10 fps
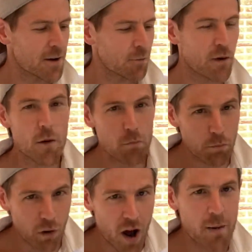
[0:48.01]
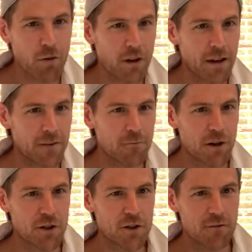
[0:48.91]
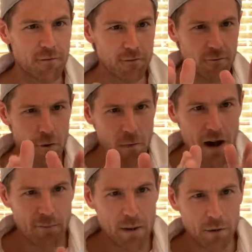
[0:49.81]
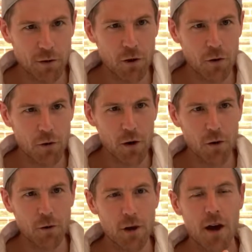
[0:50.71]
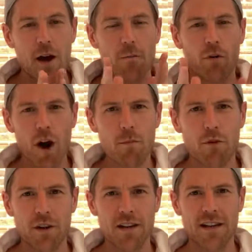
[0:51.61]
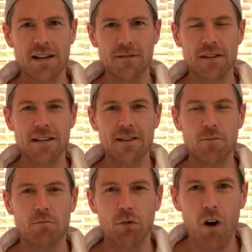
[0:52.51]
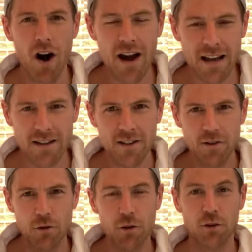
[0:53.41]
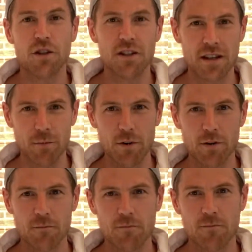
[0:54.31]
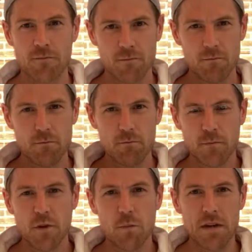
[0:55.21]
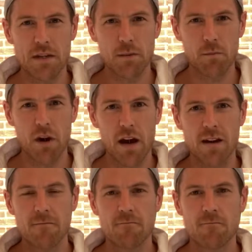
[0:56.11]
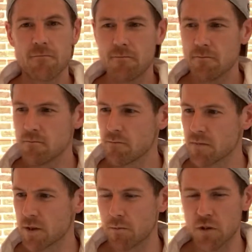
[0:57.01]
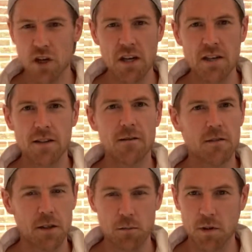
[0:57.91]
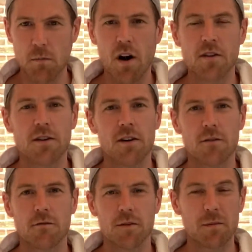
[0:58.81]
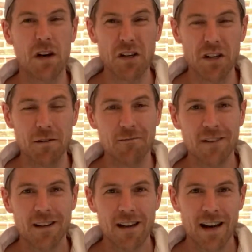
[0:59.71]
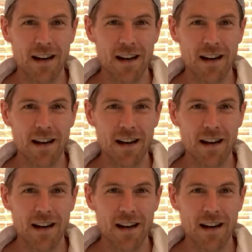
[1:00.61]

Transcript: With a braai brookie, which, remind people who don't know, braai brookie is the braai grilled cheese sandwich. 2 pieces of bread, some cheese, some tomato, some onion, and a